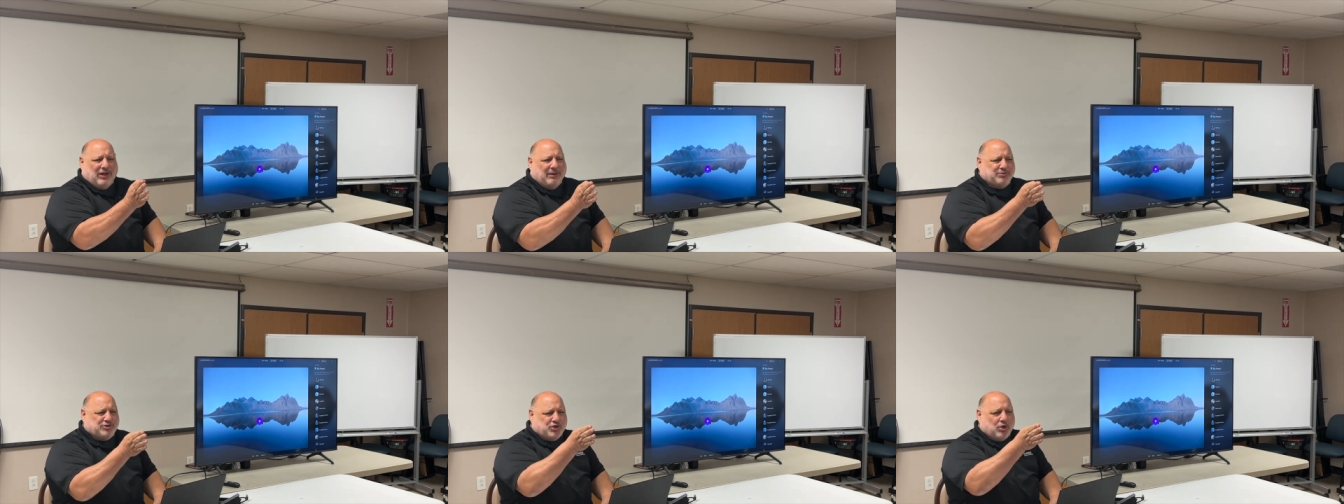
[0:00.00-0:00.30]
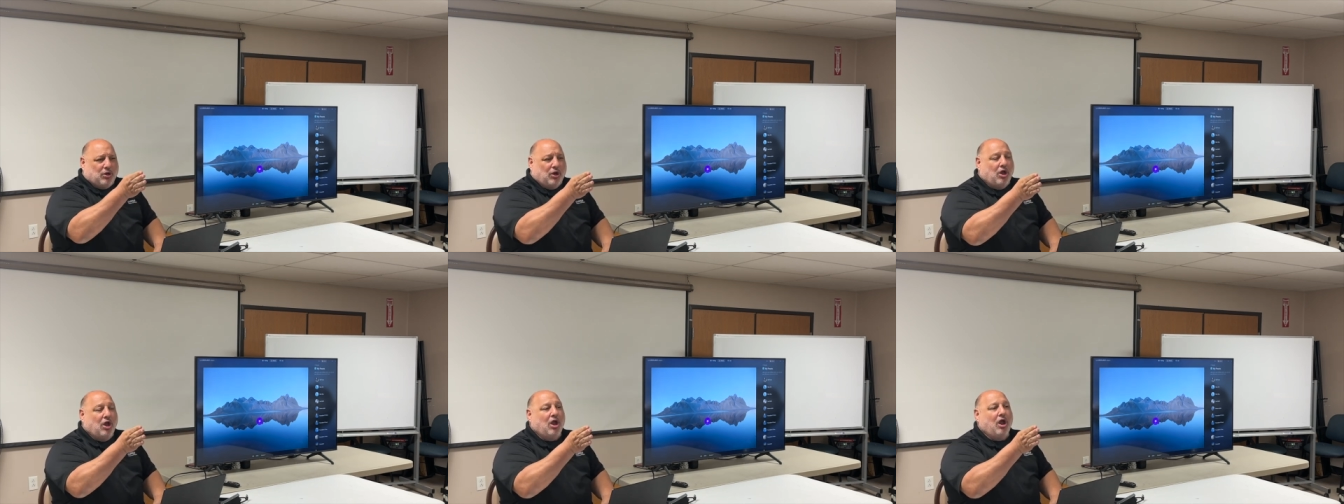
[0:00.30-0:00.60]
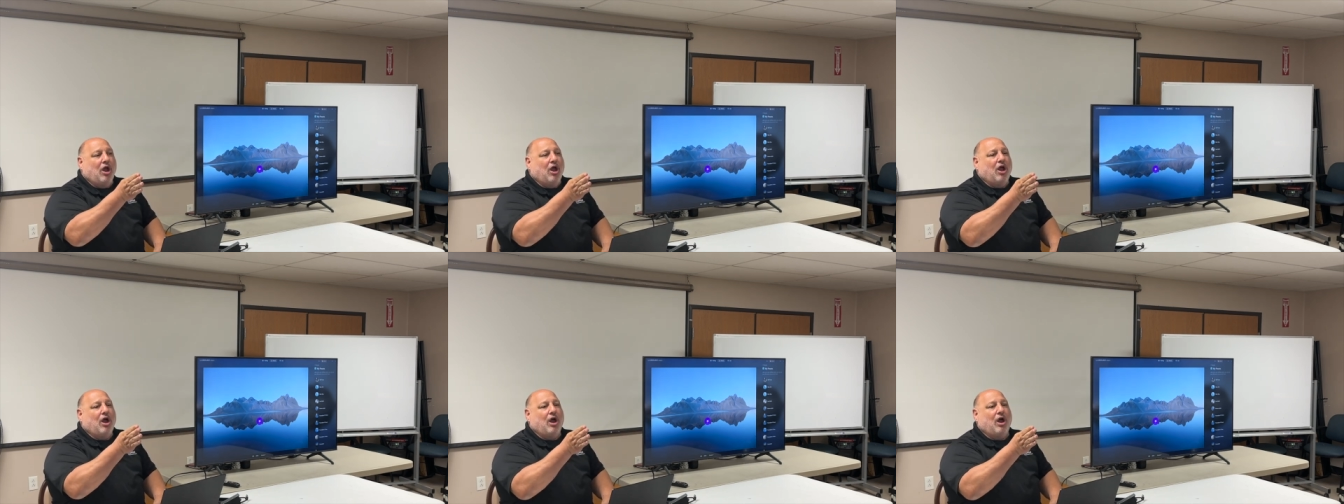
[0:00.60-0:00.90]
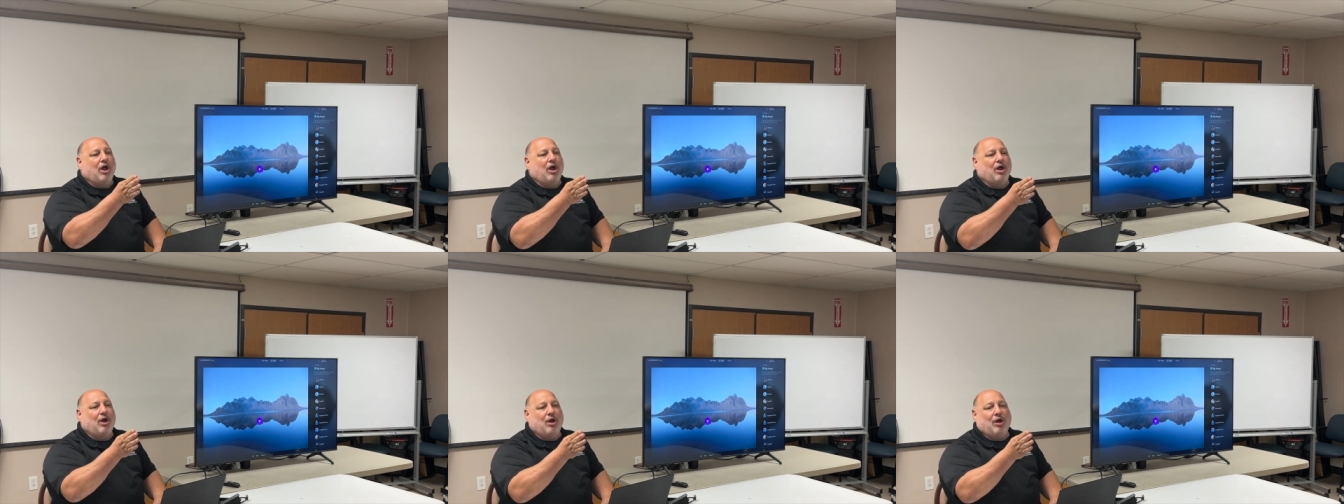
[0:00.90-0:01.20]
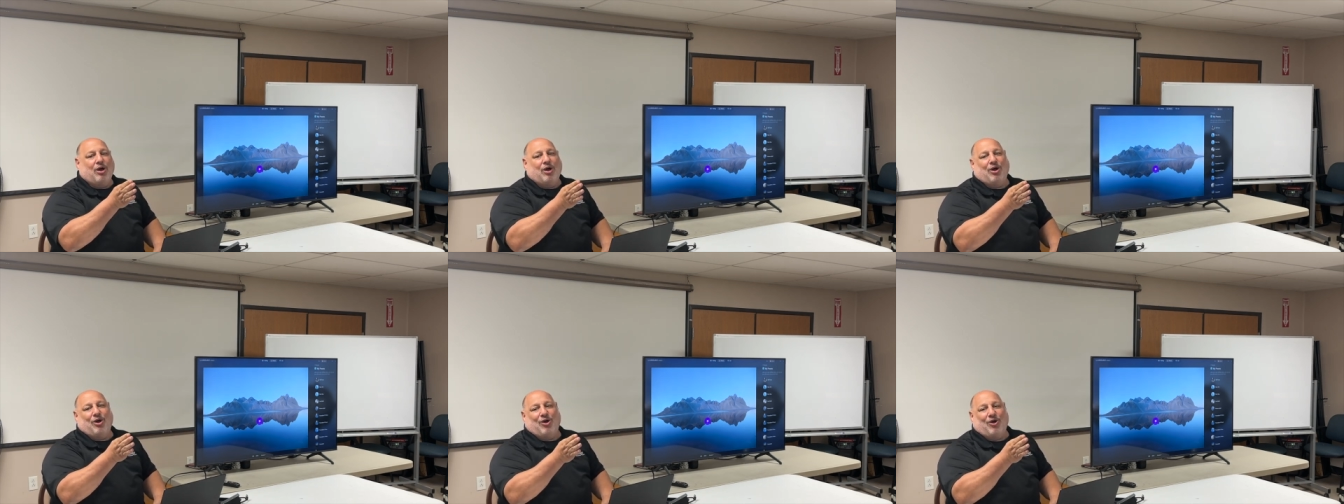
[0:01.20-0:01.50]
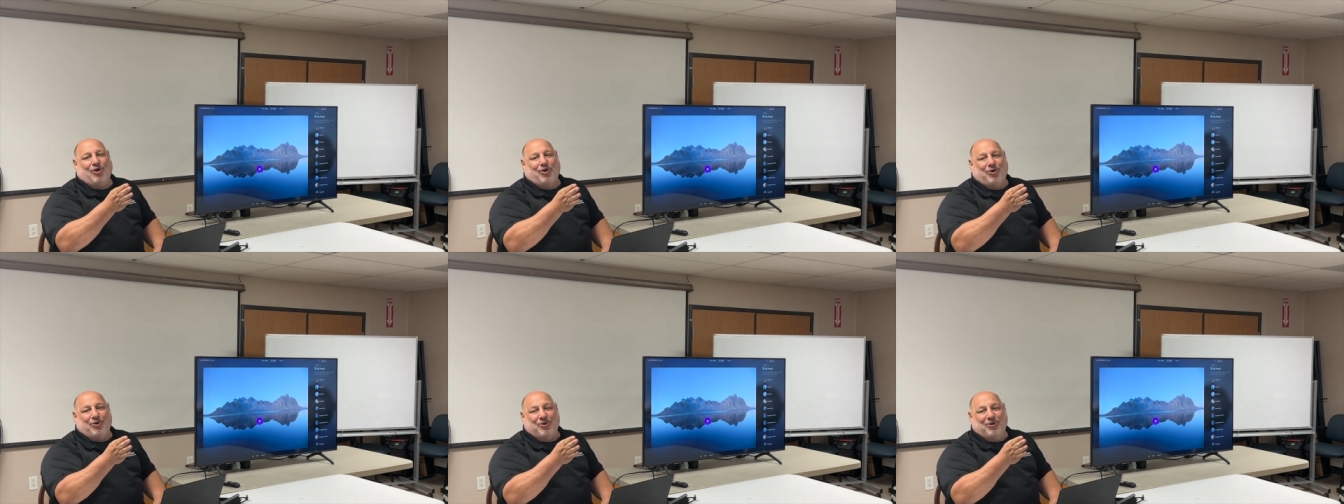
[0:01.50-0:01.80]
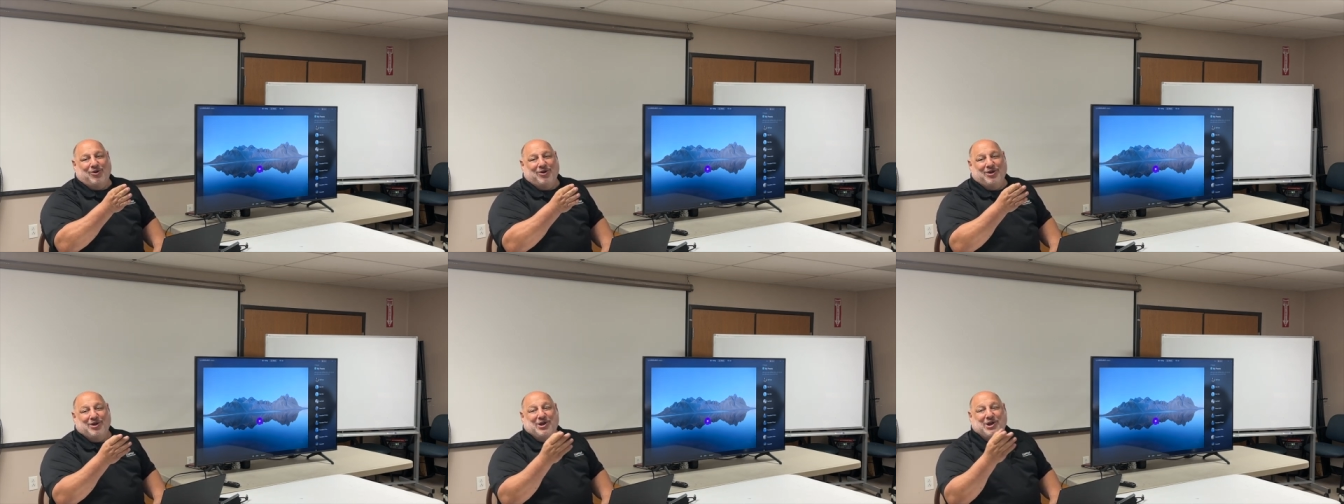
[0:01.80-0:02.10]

I'm sure. Oh,